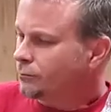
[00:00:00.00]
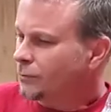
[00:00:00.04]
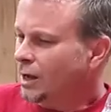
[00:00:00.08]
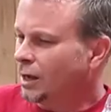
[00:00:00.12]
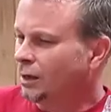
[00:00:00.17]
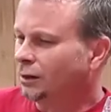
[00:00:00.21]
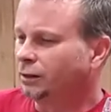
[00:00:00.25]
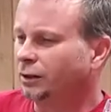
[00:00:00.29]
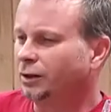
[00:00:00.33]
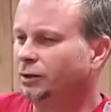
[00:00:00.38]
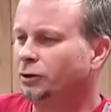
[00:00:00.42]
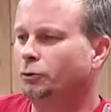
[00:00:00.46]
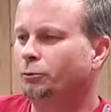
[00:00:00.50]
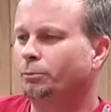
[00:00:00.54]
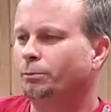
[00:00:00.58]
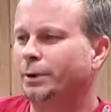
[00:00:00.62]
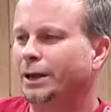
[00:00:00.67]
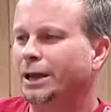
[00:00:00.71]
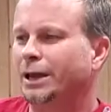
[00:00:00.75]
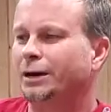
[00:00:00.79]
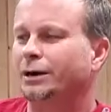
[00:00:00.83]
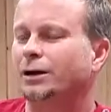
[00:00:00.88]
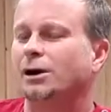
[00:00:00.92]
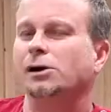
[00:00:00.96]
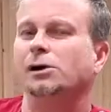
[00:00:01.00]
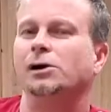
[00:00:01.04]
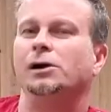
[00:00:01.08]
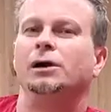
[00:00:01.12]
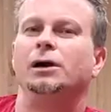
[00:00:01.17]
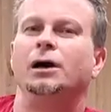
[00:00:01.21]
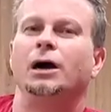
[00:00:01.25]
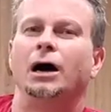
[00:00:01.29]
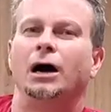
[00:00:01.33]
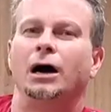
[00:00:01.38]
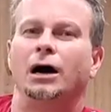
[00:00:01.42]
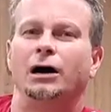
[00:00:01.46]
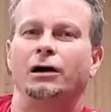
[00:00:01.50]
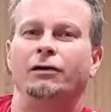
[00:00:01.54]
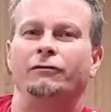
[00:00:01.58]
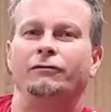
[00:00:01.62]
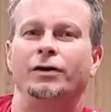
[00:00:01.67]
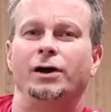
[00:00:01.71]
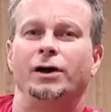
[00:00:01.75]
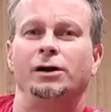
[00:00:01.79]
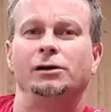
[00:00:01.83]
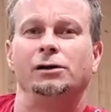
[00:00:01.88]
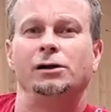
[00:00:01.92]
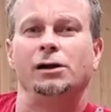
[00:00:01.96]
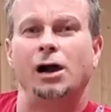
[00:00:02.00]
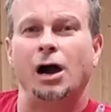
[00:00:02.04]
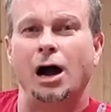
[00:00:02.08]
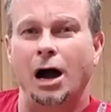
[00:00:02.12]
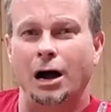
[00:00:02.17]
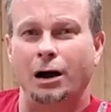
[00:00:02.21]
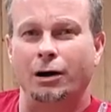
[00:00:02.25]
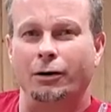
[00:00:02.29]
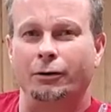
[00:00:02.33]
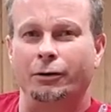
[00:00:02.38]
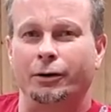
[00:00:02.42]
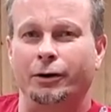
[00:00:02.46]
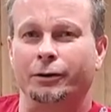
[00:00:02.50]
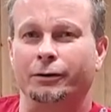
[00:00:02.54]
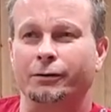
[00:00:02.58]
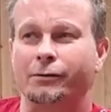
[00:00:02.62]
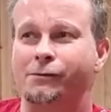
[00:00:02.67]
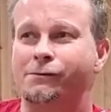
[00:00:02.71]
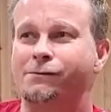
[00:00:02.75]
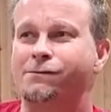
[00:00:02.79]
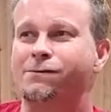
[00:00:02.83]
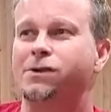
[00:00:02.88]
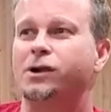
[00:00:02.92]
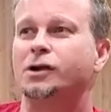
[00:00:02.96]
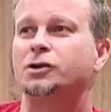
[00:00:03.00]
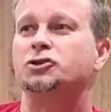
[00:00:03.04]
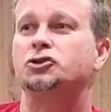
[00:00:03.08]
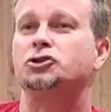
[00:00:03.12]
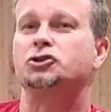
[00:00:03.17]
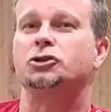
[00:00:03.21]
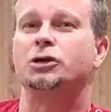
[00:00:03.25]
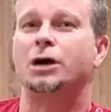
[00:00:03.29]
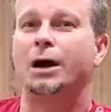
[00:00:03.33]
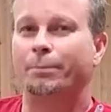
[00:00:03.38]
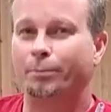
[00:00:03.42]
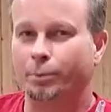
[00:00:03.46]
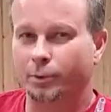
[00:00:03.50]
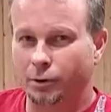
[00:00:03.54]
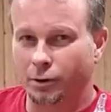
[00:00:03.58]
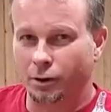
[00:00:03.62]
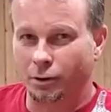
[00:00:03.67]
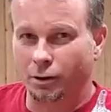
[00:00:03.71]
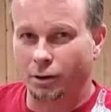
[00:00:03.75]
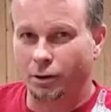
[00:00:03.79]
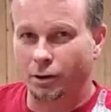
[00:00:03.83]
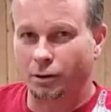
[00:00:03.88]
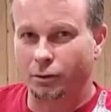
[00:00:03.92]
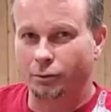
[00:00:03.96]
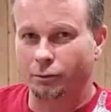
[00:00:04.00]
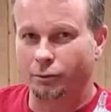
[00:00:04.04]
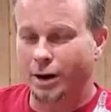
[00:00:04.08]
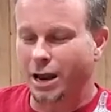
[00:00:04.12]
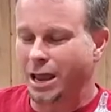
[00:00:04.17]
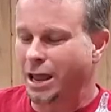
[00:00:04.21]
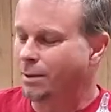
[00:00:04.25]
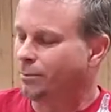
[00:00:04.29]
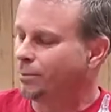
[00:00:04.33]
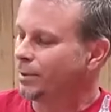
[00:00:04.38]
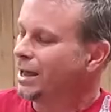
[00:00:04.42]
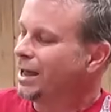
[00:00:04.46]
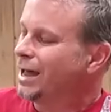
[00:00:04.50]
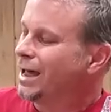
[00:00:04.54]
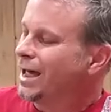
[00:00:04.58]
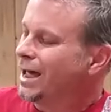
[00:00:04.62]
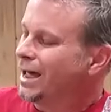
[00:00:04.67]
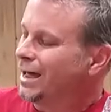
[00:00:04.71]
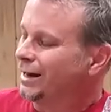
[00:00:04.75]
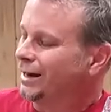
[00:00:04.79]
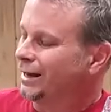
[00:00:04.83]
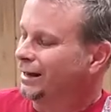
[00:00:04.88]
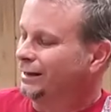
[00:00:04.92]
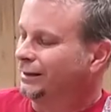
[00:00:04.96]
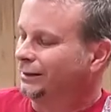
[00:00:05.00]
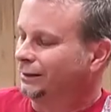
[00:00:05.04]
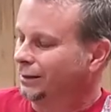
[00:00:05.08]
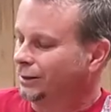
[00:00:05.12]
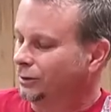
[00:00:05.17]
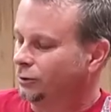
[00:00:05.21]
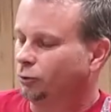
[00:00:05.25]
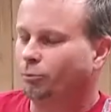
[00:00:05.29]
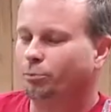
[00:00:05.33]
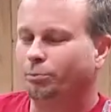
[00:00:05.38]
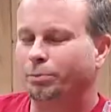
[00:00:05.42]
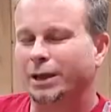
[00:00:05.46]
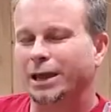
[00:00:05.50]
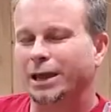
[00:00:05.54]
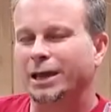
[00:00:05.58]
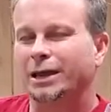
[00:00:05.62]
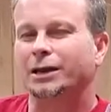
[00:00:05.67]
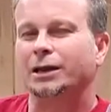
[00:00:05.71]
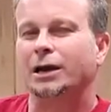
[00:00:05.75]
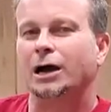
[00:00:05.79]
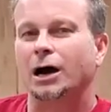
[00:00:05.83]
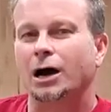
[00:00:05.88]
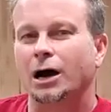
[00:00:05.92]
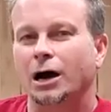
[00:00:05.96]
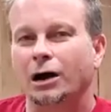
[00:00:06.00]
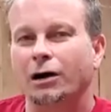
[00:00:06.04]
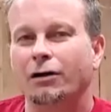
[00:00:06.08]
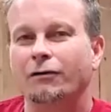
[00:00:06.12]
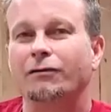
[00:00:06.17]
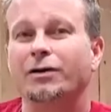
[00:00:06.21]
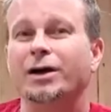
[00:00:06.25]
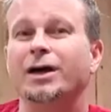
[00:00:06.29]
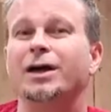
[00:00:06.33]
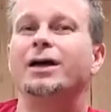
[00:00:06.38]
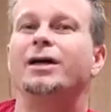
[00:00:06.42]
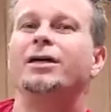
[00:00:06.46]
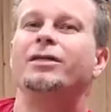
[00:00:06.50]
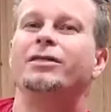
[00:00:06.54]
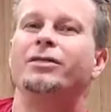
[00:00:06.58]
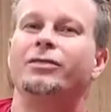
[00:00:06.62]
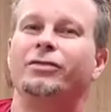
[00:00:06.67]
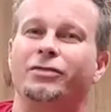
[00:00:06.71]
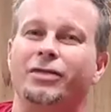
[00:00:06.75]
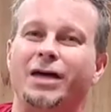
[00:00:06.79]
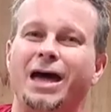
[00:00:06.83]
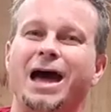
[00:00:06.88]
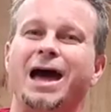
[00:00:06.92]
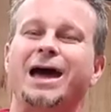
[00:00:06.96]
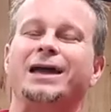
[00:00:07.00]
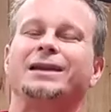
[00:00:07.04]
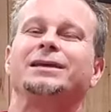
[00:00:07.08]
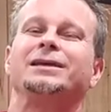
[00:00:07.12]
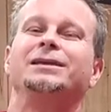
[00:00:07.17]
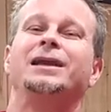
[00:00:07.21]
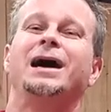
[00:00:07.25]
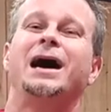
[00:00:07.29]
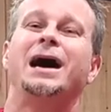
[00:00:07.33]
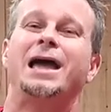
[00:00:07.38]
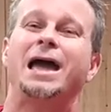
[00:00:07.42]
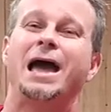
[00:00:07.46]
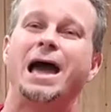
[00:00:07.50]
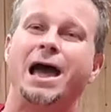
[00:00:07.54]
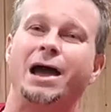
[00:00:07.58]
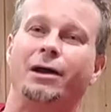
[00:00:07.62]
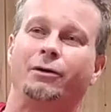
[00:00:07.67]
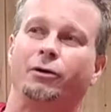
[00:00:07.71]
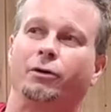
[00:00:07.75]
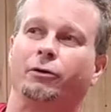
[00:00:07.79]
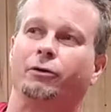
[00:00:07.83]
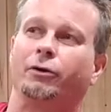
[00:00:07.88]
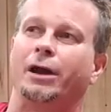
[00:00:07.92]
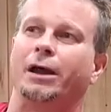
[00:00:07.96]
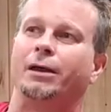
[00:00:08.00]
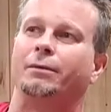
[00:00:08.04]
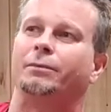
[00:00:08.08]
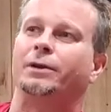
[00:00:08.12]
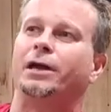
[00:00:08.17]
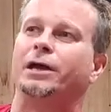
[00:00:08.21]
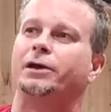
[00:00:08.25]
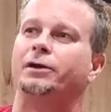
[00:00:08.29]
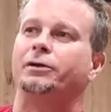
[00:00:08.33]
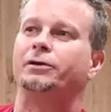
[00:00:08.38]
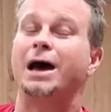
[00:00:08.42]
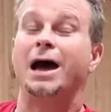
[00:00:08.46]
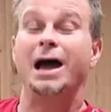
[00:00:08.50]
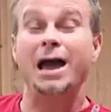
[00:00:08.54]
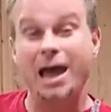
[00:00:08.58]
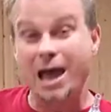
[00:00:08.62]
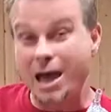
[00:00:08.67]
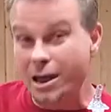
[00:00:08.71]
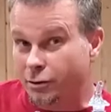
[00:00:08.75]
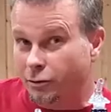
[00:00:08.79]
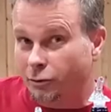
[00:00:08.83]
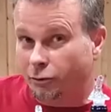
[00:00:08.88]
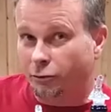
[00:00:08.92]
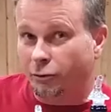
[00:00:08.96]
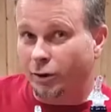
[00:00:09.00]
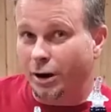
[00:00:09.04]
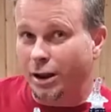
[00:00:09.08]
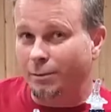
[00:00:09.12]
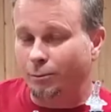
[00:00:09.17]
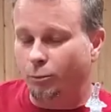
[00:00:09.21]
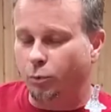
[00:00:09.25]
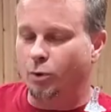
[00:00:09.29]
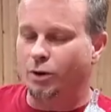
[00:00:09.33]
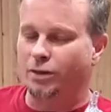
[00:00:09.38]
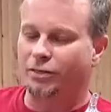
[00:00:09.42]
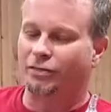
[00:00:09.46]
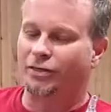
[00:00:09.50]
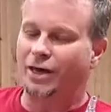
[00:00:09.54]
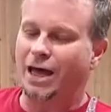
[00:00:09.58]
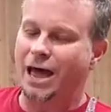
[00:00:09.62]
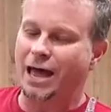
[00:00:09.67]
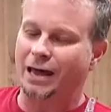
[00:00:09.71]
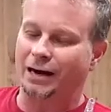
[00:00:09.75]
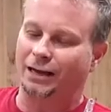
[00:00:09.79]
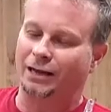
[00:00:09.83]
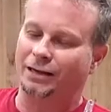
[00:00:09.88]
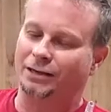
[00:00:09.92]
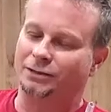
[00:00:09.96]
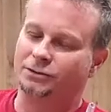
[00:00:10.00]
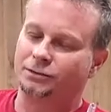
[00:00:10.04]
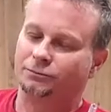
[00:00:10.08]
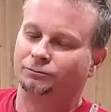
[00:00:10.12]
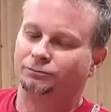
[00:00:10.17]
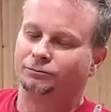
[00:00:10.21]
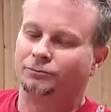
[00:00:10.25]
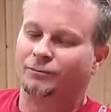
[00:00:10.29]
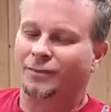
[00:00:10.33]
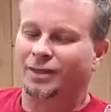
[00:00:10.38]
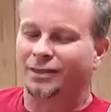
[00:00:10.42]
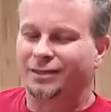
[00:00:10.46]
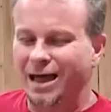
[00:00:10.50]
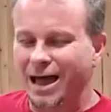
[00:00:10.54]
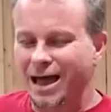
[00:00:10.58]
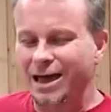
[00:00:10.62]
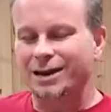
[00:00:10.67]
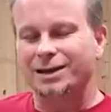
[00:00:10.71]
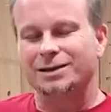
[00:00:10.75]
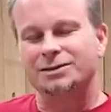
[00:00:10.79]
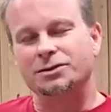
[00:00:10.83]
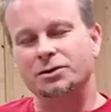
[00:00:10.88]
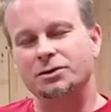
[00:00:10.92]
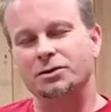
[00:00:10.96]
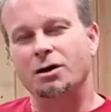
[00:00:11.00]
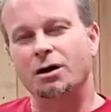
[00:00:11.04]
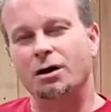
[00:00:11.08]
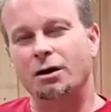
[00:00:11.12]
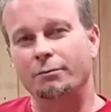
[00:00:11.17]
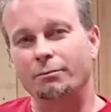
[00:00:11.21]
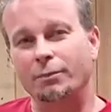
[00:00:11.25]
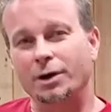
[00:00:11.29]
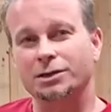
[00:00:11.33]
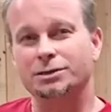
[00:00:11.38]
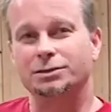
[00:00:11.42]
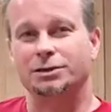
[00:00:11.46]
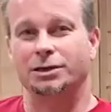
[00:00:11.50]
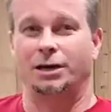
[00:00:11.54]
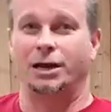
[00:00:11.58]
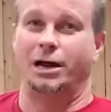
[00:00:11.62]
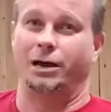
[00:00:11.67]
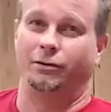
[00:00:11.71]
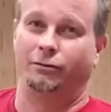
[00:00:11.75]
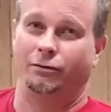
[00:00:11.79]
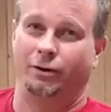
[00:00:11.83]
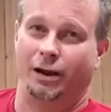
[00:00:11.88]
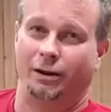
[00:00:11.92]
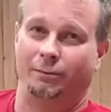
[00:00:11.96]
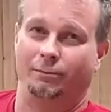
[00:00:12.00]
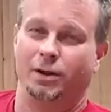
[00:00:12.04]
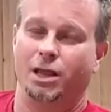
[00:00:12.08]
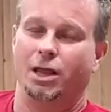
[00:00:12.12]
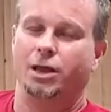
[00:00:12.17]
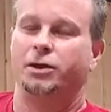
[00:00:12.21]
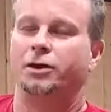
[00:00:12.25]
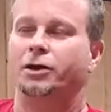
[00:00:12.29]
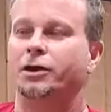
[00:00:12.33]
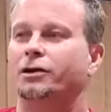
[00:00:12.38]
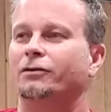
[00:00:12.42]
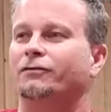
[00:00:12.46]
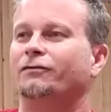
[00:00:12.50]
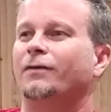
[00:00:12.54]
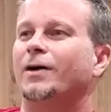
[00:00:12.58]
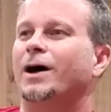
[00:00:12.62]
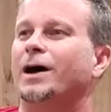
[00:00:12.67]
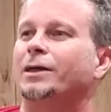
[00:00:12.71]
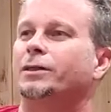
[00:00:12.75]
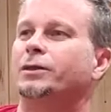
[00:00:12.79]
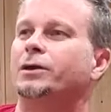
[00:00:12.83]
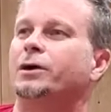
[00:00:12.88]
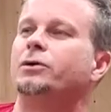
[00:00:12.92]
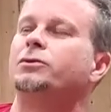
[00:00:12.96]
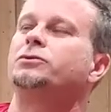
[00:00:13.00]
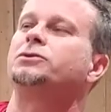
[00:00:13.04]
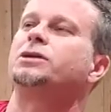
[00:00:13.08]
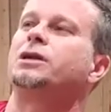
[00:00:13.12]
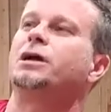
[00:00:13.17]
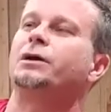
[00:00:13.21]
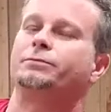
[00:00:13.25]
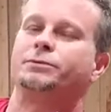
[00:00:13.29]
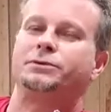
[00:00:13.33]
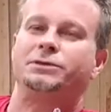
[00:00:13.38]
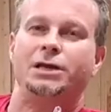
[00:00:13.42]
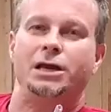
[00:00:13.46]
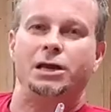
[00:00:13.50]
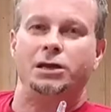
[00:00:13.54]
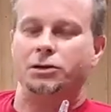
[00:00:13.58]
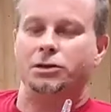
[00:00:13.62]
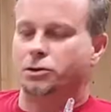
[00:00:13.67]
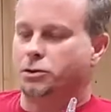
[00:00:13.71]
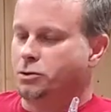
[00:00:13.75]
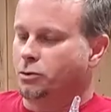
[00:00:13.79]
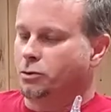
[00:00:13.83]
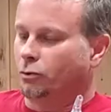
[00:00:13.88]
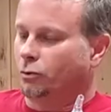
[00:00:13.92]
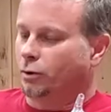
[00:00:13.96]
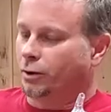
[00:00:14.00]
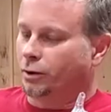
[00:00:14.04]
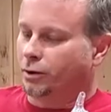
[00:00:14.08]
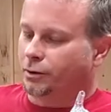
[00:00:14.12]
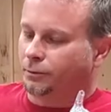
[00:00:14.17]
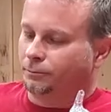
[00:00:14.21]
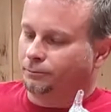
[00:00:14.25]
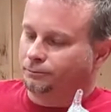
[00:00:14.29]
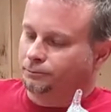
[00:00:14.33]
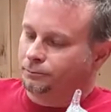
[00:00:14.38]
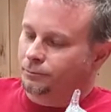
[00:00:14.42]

a little bit of our Scuppernong grape and a little bit of that Niagara grape. Now, your Niagara grape, what that is a non-muscadine grape. You're going to find those in upstate New York.